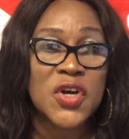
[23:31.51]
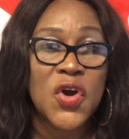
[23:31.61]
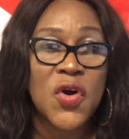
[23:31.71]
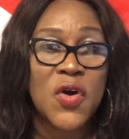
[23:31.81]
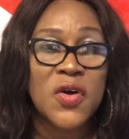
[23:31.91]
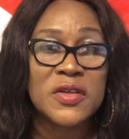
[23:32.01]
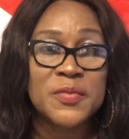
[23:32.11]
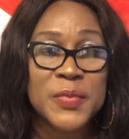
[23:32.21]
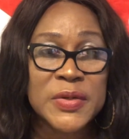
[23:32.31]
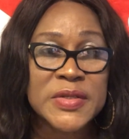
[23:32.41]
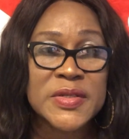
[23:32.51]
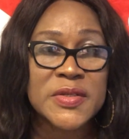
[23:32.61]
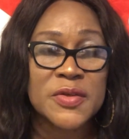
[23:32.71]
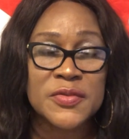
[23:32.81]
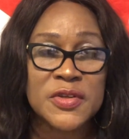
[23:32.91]
all the
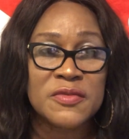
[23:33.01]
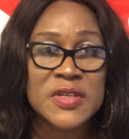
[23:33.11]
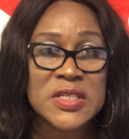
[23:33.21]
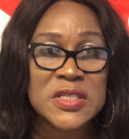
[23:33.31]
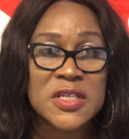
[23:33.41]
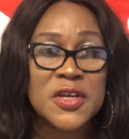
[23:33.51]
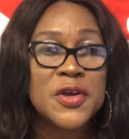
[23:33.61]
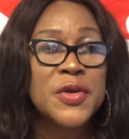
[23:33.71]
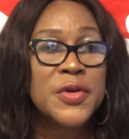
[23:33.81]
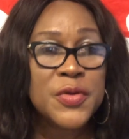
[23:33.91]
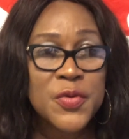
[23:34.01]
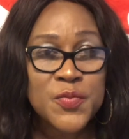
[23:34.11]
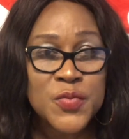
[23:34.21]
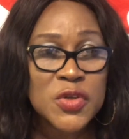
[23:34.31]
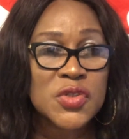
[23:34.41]
policies of the university, you
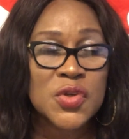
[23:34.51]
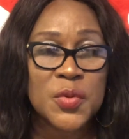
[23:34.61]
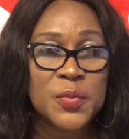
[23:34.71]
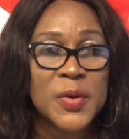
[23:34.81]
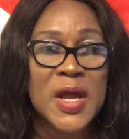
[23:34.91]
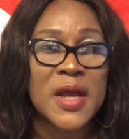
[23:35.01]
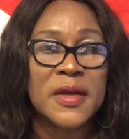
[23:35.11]
must comply.